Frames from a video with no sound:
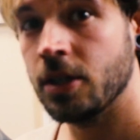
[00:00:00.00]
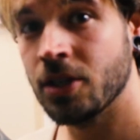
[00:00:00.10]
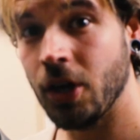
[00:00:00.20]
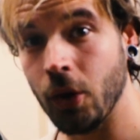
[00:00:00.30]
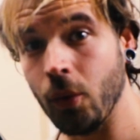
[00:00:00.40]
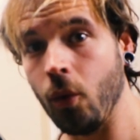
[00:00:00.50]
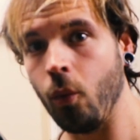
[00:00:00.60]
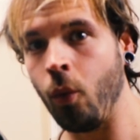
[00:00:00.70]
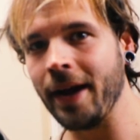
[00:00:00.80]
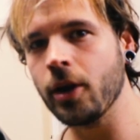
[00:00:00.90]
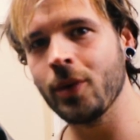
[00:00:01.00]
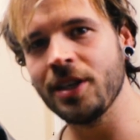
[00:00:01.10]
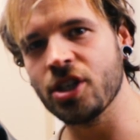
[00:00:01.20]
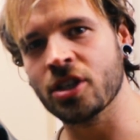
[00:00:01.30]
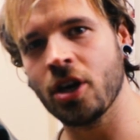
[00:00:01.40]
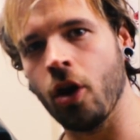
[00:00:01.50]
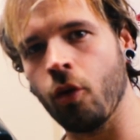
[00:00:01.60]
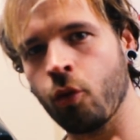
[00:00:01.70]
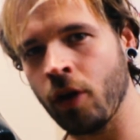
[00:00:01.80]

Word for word: So why don't we just go